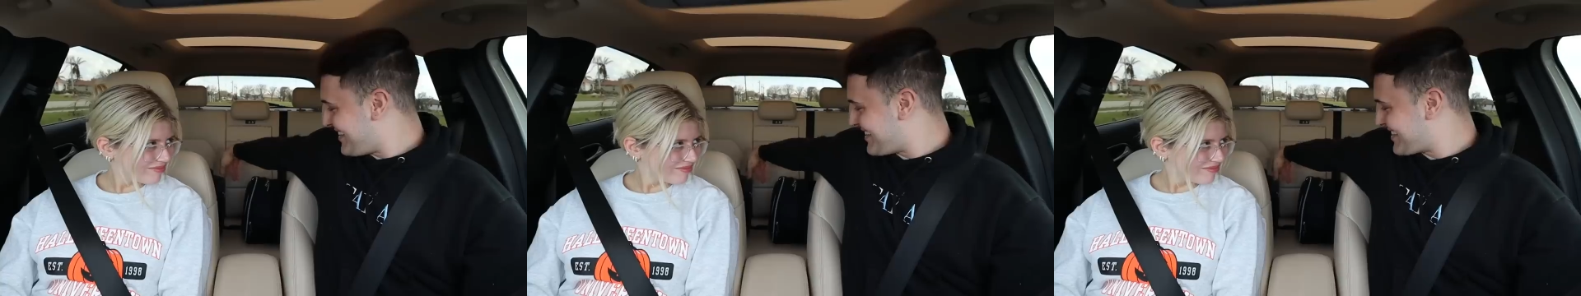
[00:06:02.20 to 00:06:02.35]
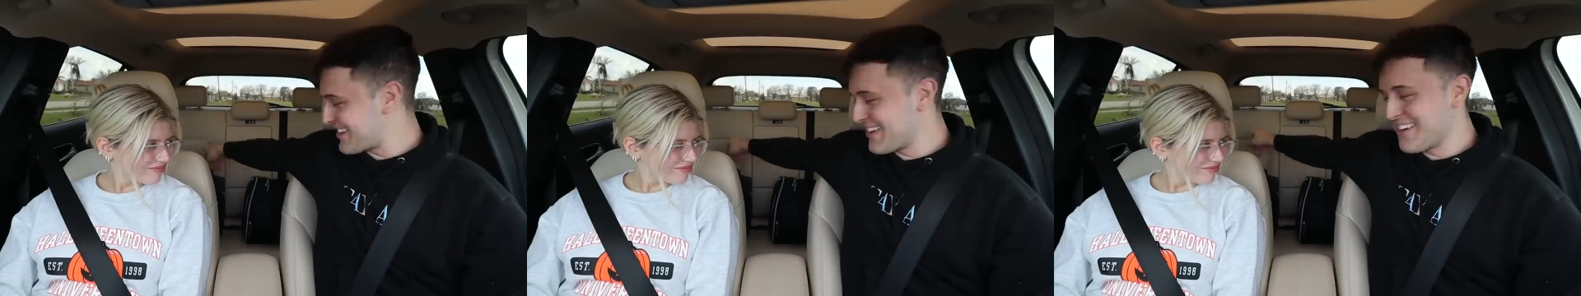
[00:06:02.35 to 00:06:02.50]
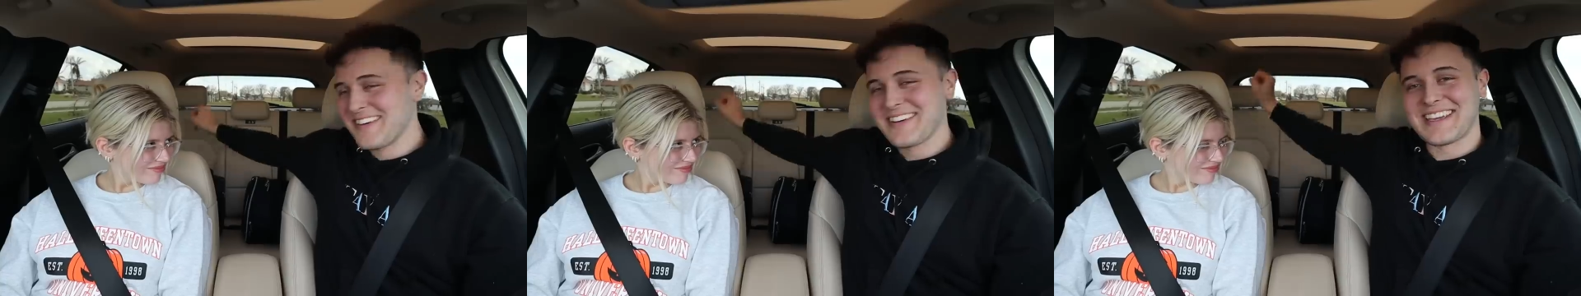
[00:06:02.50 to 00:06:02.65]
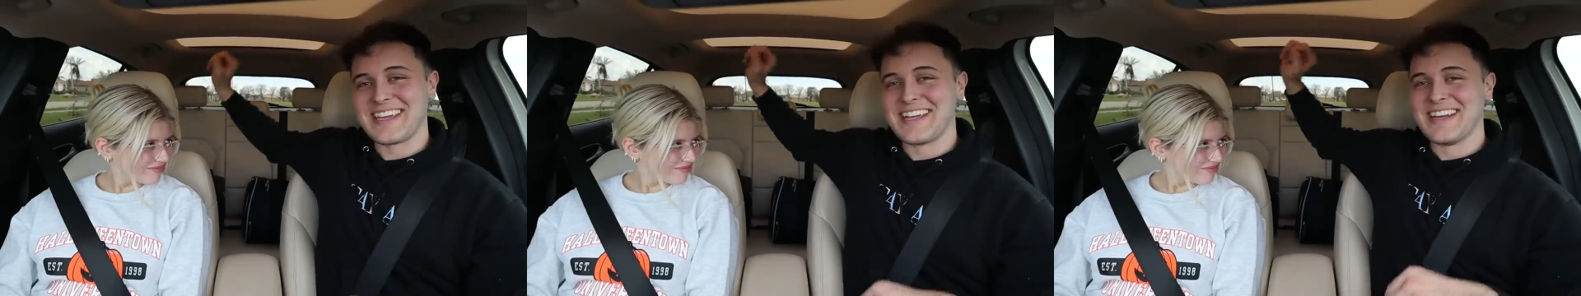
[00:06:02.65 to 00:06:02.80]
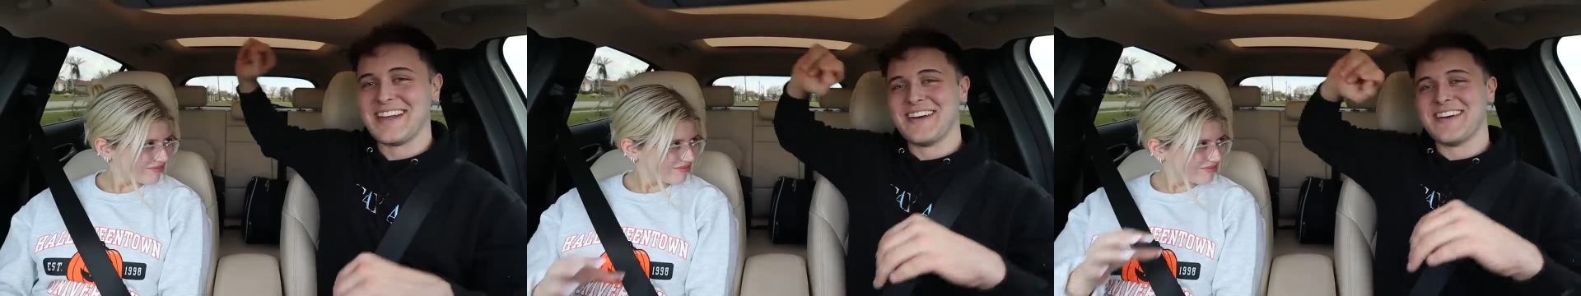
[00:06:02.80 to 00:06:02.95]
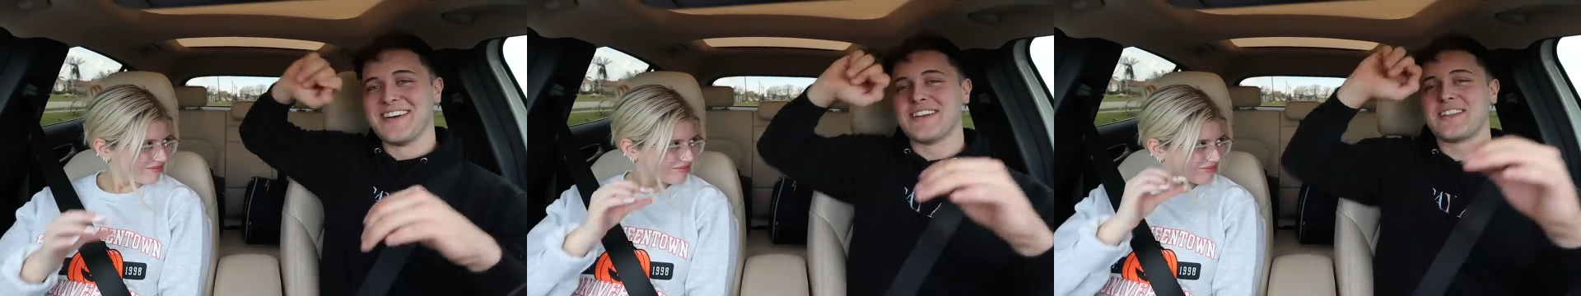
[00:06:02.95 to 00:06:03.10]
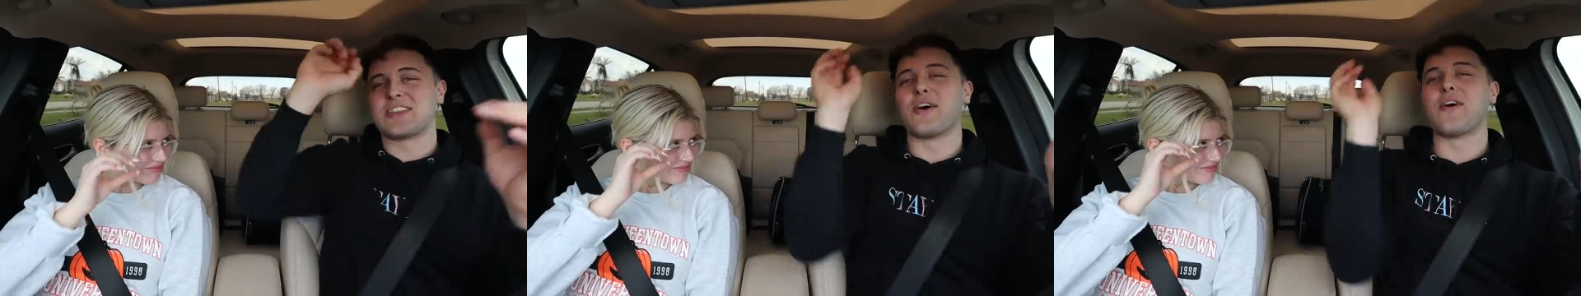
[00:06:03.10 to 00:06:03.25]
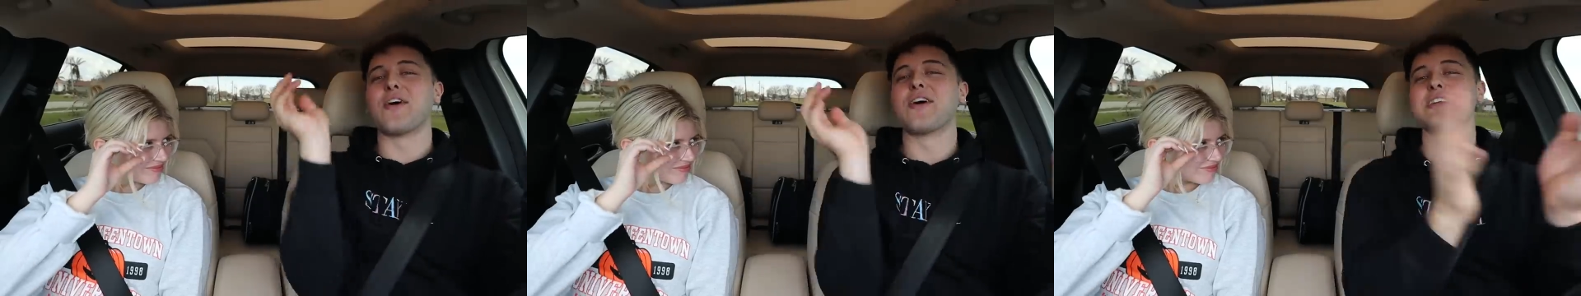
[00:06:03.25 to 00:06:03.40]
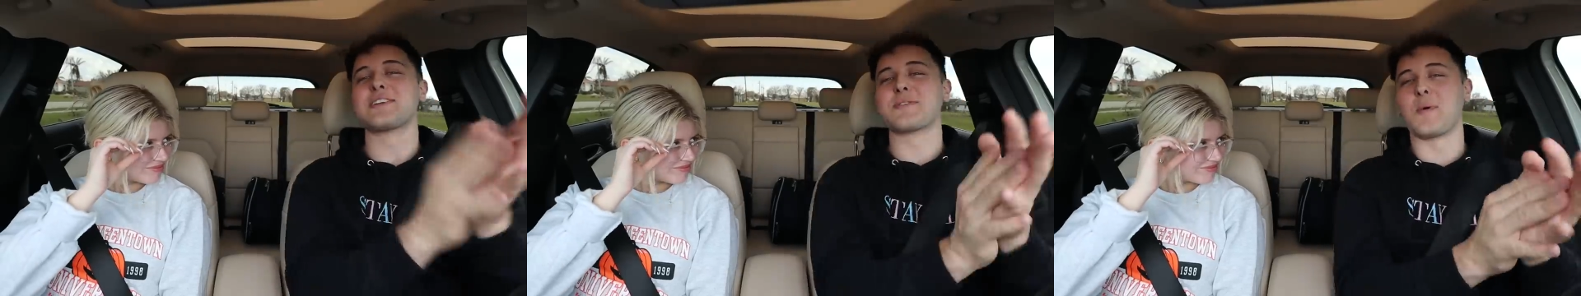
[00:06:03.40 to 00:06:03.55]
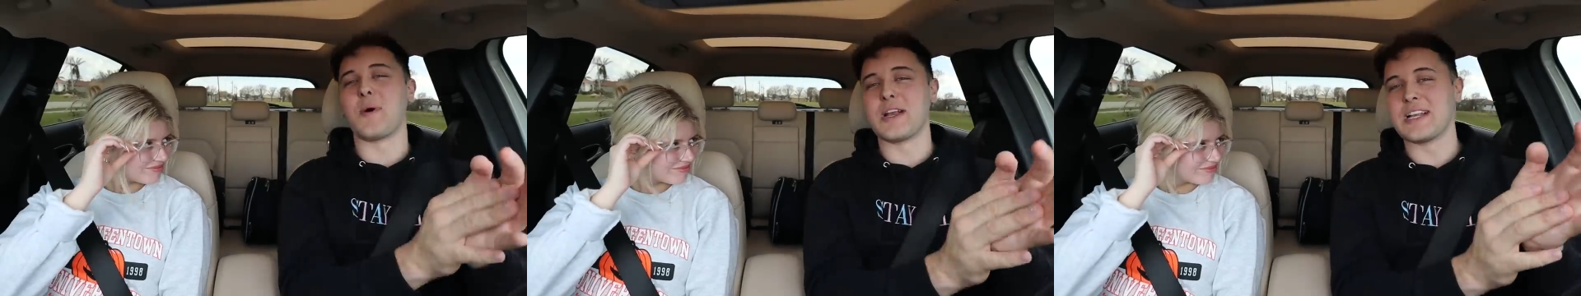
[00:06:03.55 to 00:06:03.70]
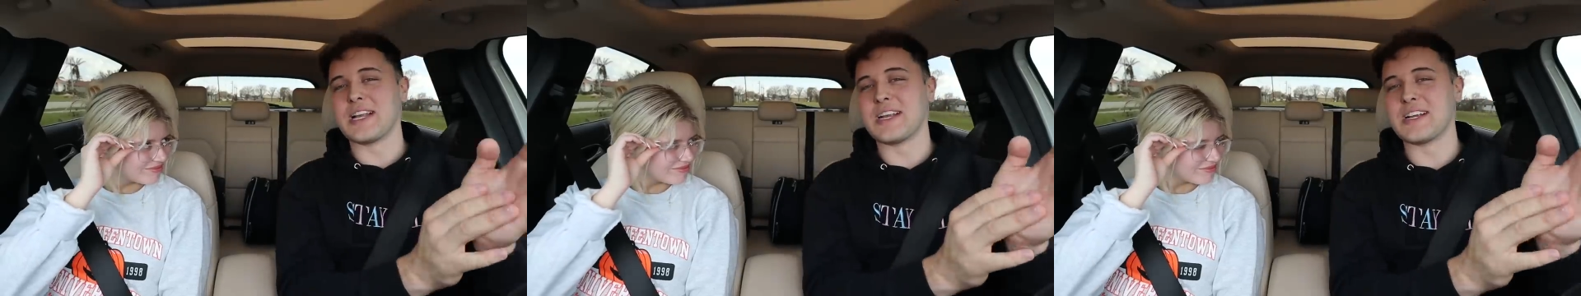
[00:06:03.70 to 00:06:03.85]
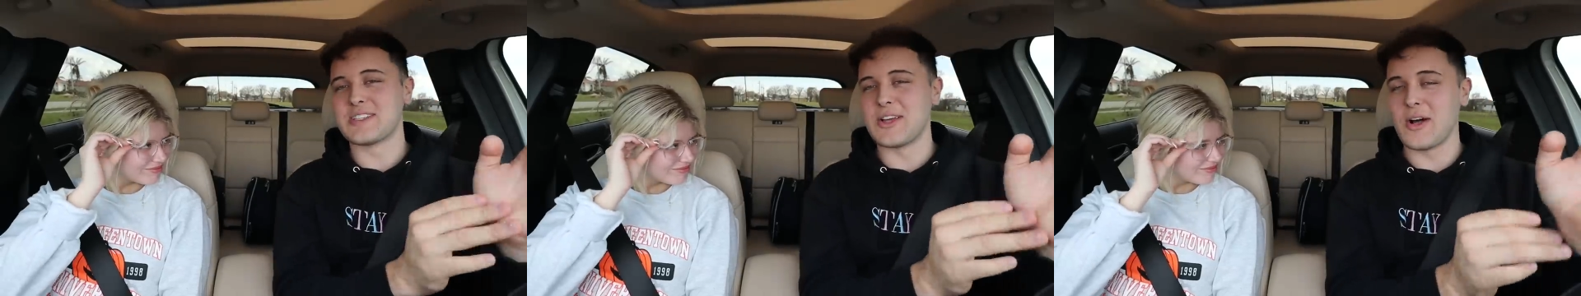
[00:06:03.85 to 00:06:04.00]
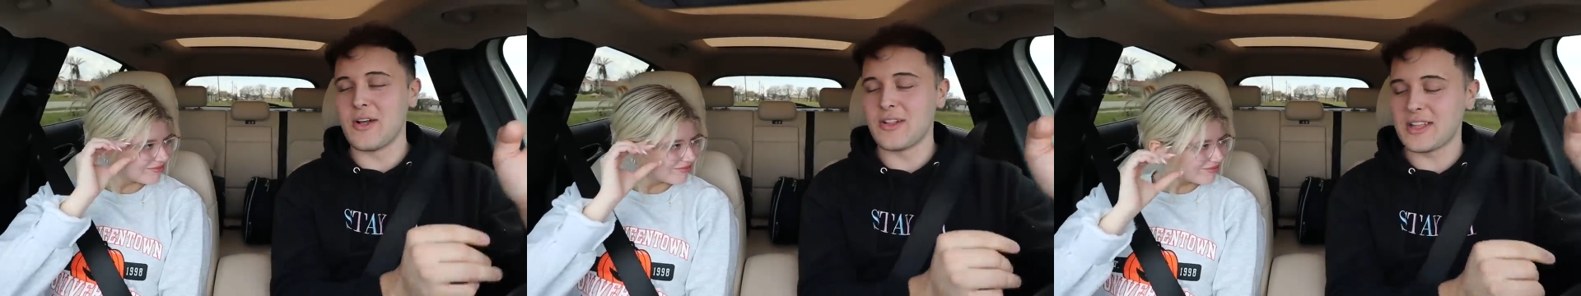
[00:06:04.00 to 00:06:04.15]
Speaker 1: He's so cute. Thor's one years
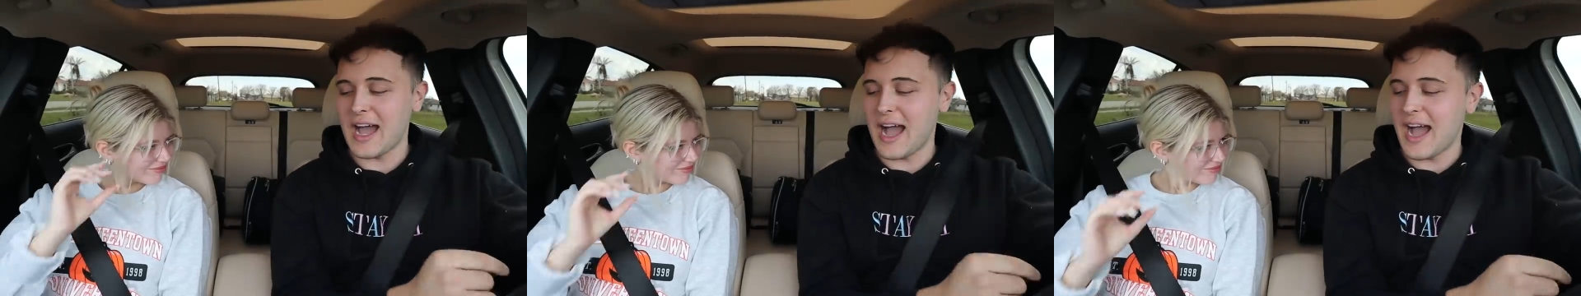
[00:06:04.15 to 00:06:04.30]
old,